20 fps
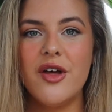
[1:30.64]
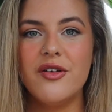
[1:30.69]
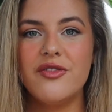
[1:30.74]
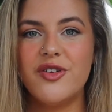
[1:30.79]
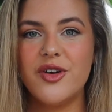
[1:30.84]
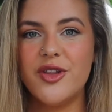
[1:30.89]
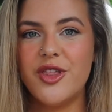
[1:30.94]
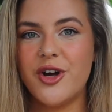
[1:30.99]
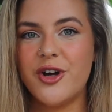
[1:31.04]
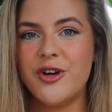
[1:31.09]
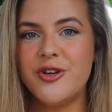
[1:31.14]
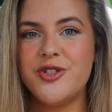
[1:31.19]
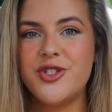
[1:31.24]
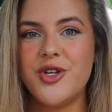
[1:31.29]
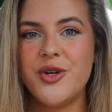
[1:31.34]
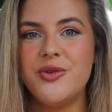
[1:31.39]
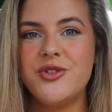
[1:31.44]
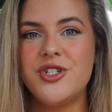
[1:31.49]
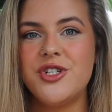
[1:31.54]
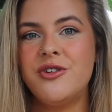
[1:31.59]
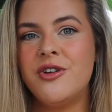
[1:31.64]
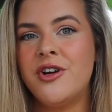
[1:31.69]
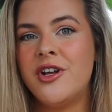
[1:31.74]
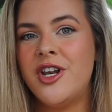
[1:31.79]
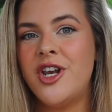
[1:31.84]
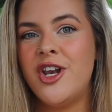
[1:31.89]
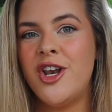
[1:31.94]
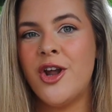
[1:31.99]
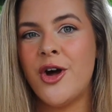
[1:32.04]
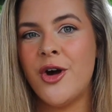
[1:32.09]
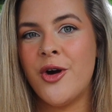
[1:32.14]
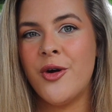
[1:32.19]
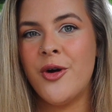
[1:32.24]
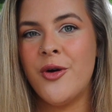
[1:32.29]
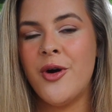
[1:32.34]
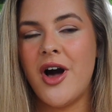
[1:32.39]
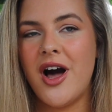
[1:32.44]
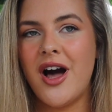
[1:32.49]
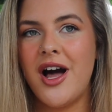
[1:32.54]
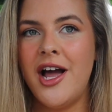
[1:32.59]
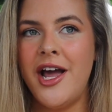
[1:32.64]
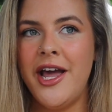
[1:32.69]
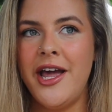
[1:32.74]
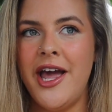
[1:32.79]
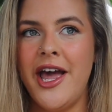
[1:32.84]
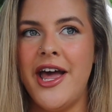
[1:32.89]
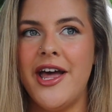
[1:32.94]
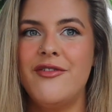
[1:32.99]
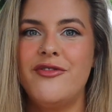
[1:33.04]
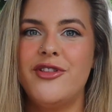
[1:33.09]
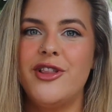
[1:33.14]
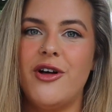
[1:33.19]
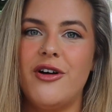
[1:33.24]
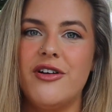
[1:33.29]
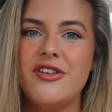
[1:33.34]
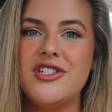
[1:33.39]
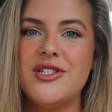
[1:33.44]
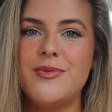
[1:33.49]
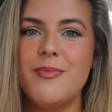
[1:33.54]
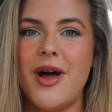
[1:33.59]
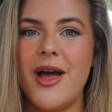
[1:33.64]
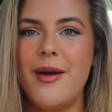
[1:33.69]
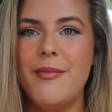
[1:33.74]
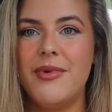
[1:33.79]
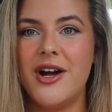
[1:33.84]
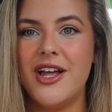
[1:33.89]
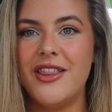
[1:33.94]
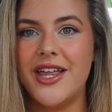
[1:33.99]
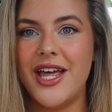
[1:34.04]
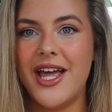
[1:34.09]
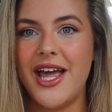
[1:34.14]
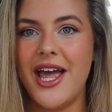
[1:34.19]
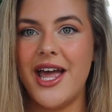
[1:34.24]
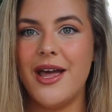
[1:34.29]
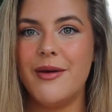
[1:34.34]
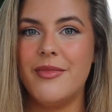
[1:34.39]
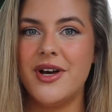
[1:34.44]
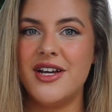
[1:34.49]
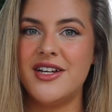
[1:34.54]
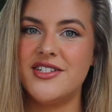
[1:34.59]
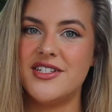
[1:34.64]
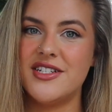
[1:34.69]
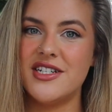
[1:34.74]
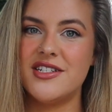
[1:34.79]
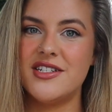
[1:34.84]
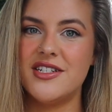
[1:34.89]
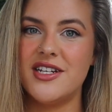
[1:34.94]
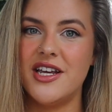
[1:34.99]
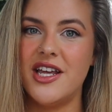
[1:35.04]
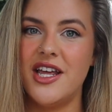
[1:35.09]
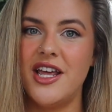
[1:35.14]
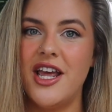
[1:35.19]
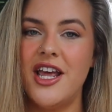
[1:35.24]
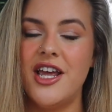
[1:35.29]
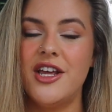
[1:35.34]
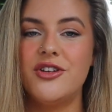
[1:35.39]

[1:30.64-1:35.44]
for those who do not know, I have lost my brother and my sister